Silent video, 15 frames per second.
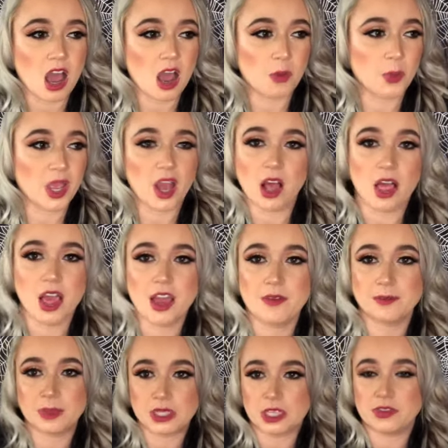We all
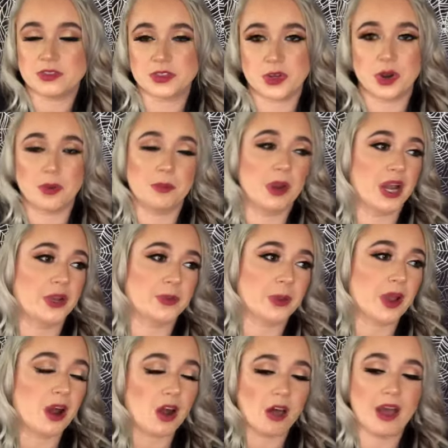have beliefs in our mind.
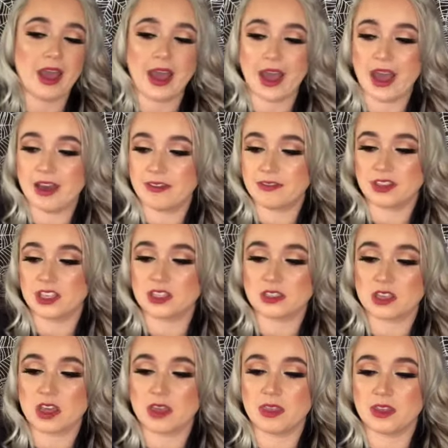We all have
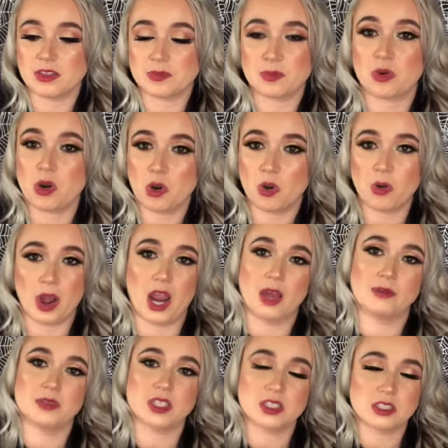these
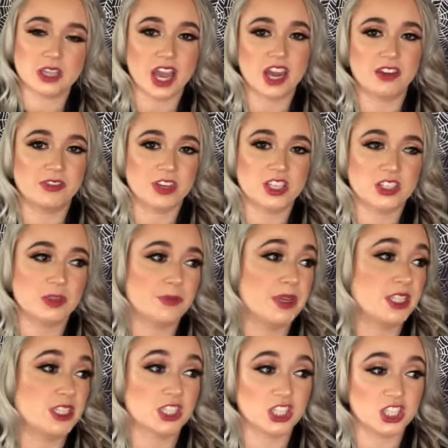programs inside of us that
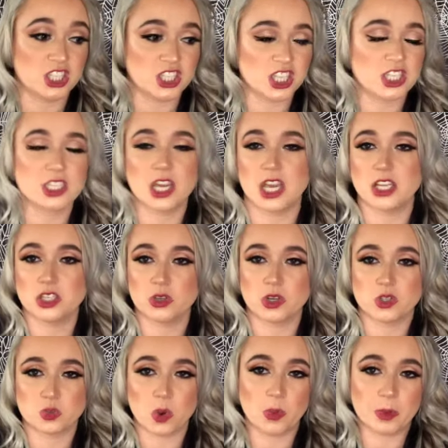basically dictate to
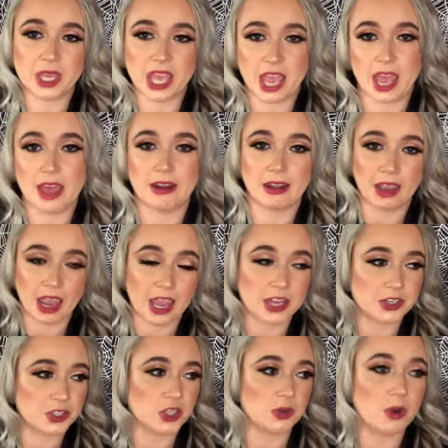us what we can and
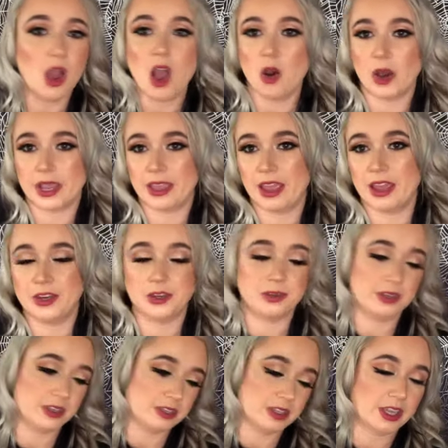can't do. I can do
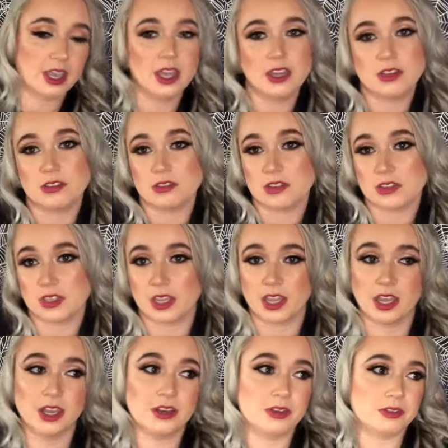this. I can't do this. I
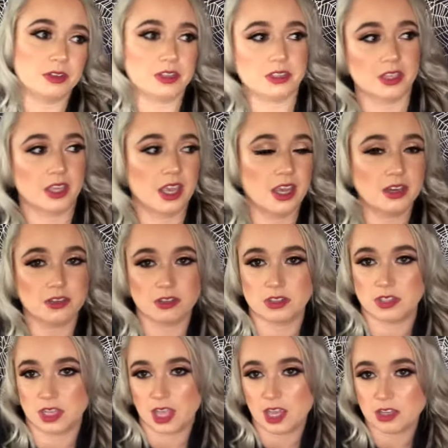can do this. I can't do
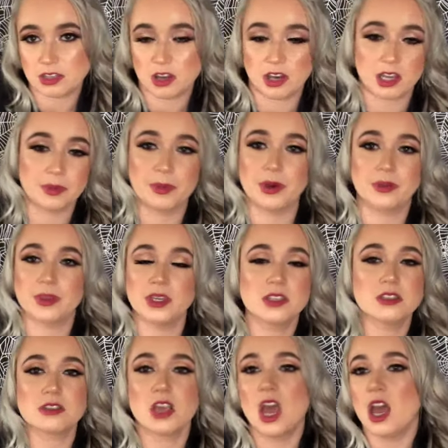this. I can't talk about
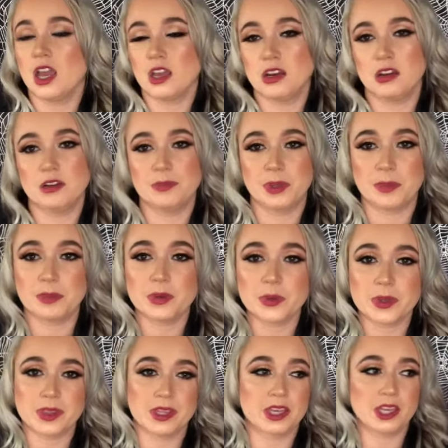this. You know, people
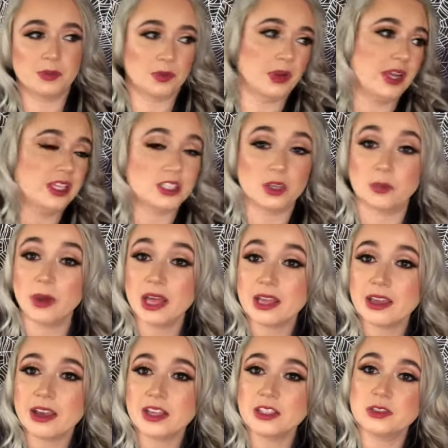will think I'm crazy. Well,
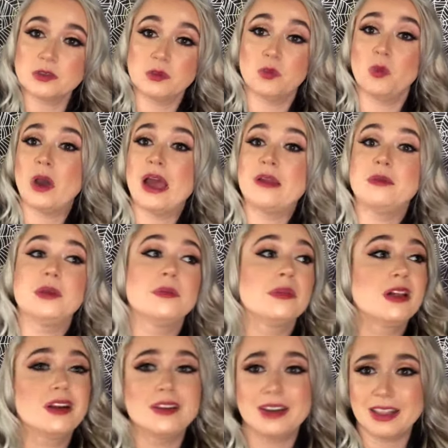guess what? People
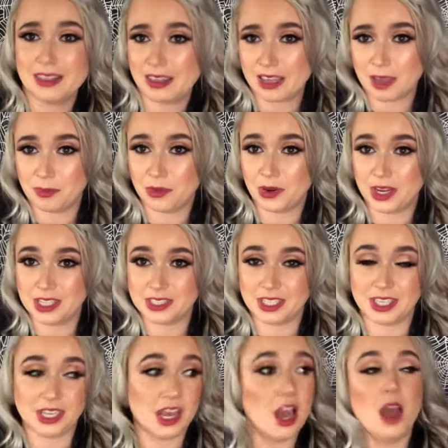already think I'm
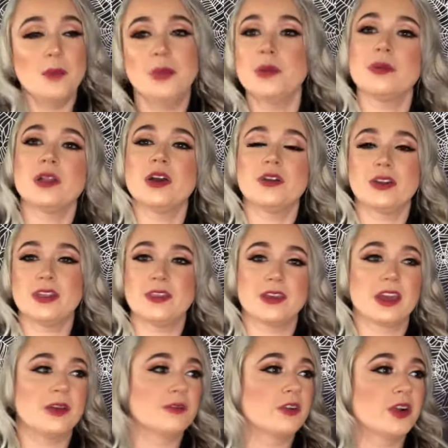crazy. People already
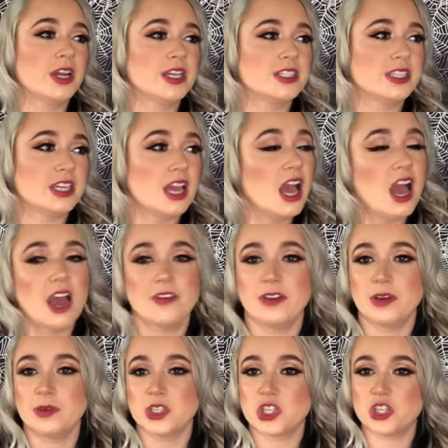think I'm crazy. If
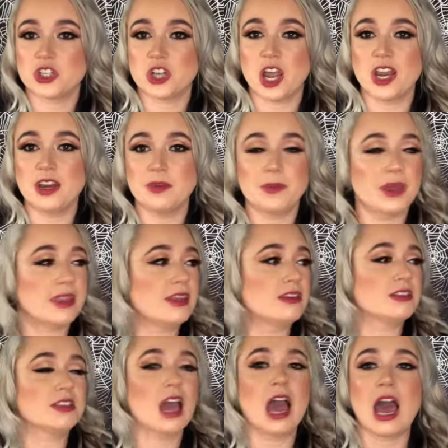I was shunned by the
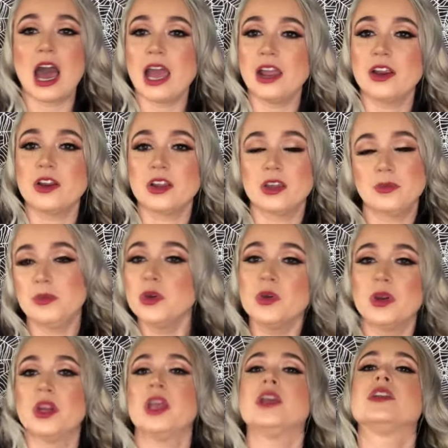entire
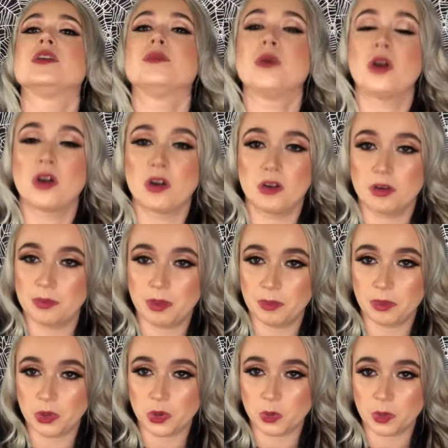community tomorrow of
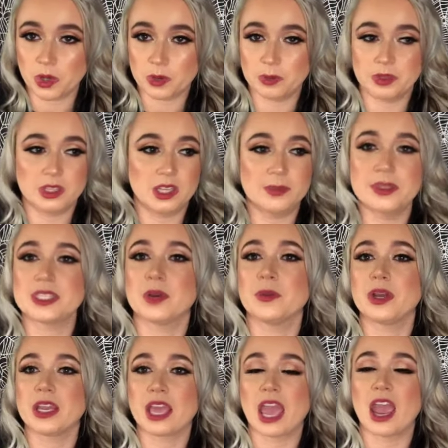people who worked with demons, I
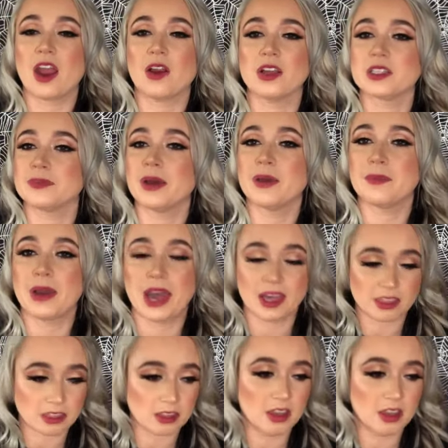wouldn't care. It's my path.